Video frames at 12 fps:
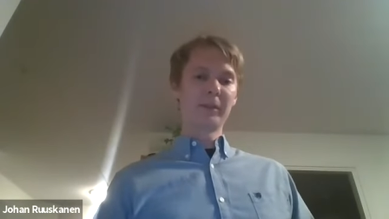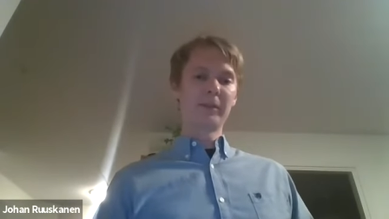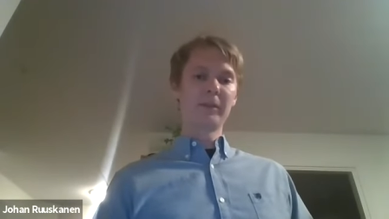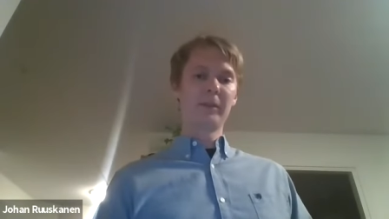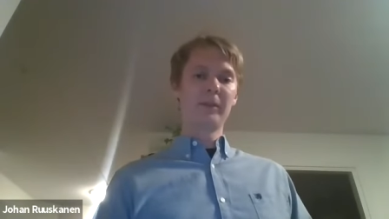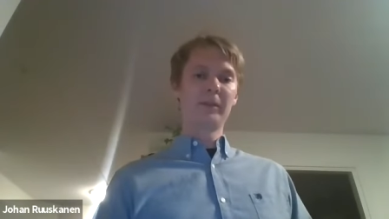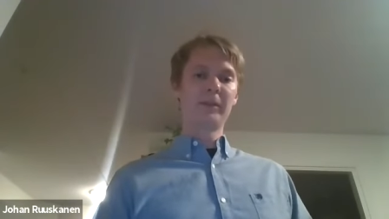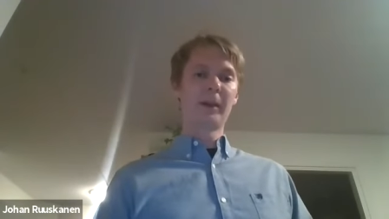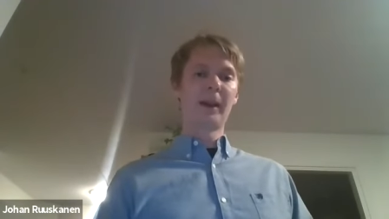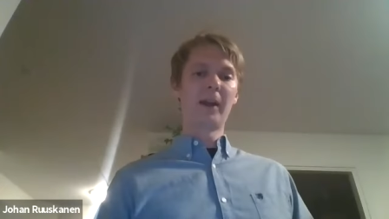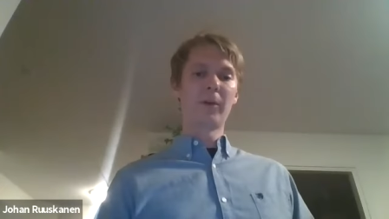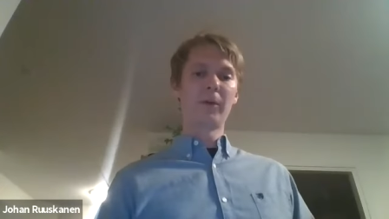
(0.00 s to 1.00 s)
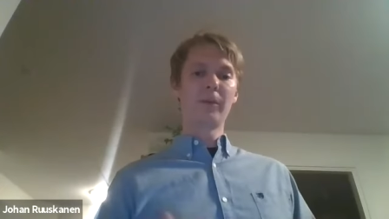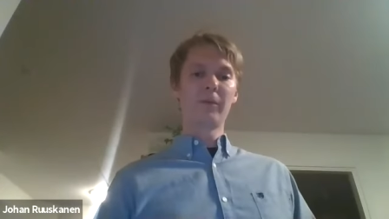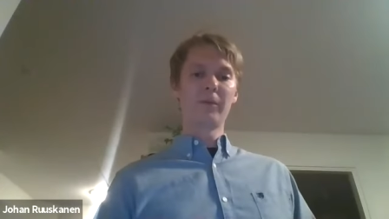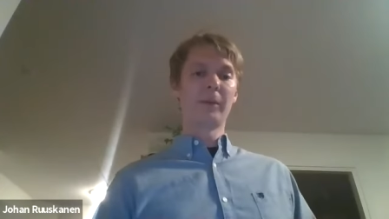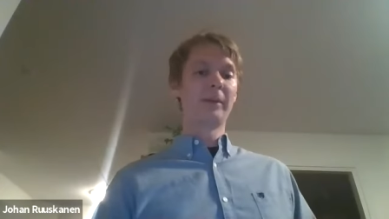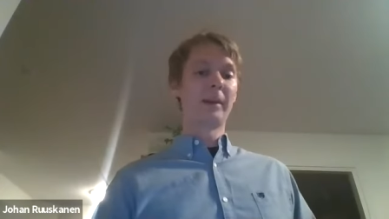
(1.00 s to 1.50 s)
scenario,
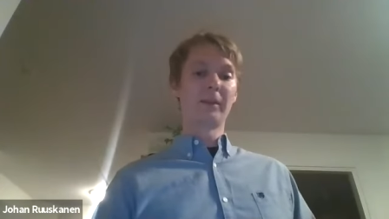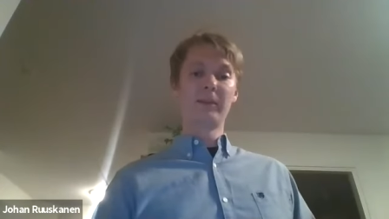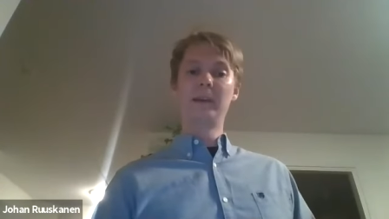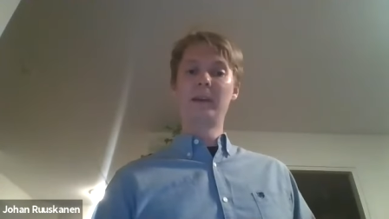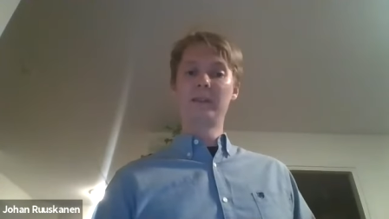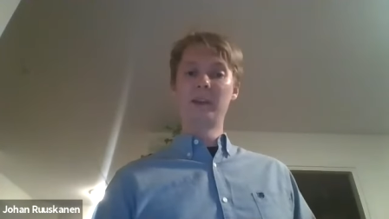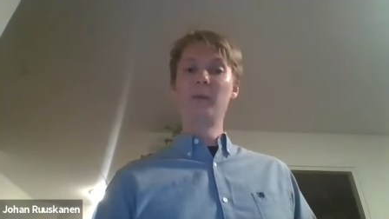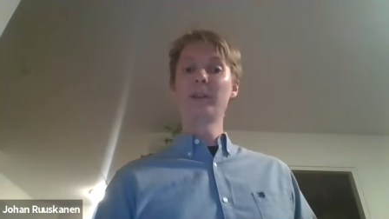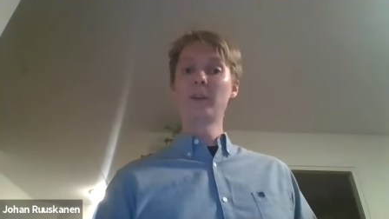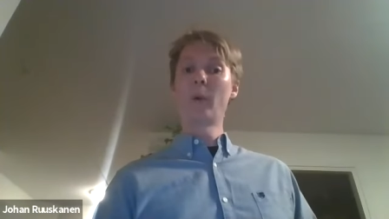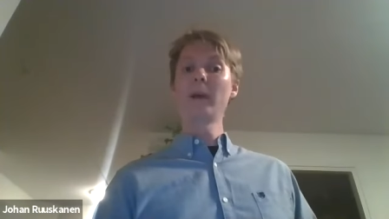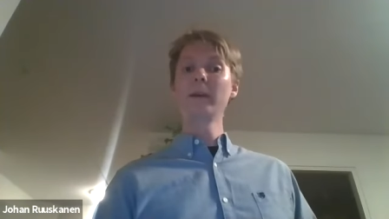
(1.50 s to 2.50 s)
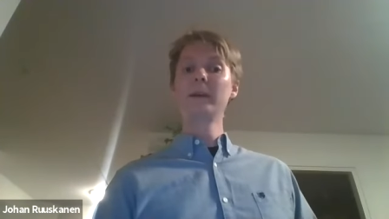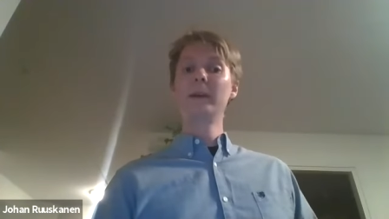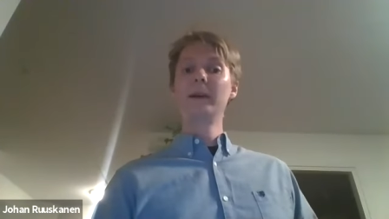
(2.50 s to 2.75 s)
the simulated one,